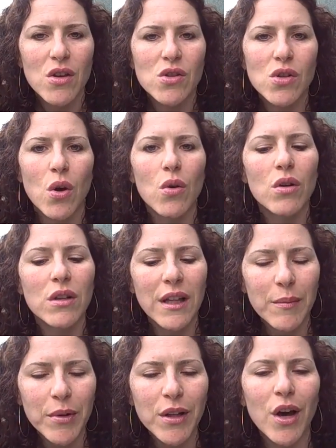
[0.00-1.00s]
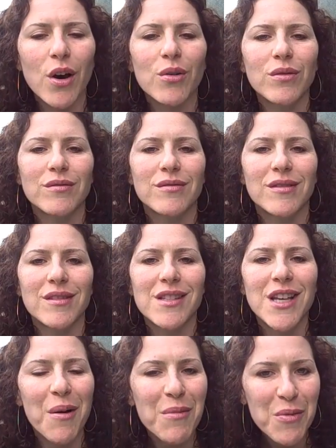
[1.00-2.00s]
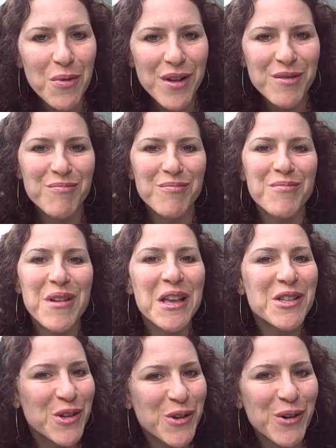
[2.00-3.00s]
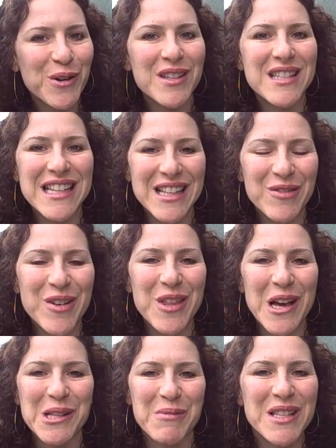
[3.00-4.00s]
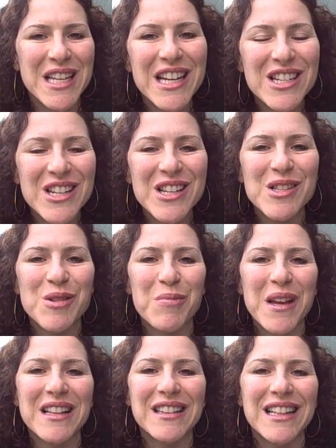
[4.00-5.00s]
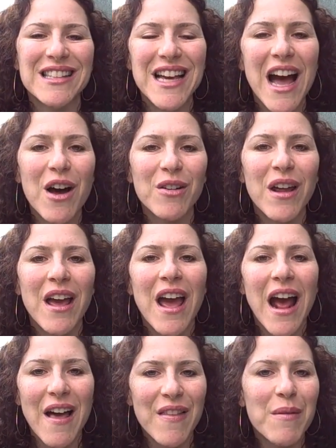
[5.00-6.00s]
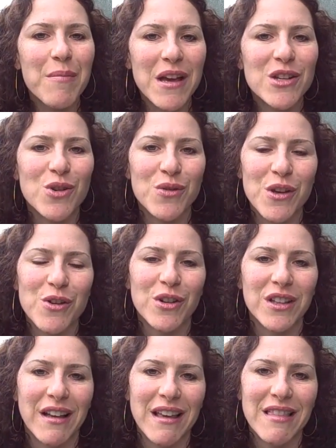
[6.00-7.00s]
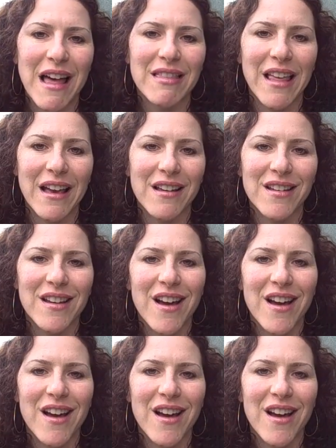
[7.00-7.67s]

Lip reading: So click below, tell me what is your deal with expectations or being let down, and then make sure that you're clicking that link.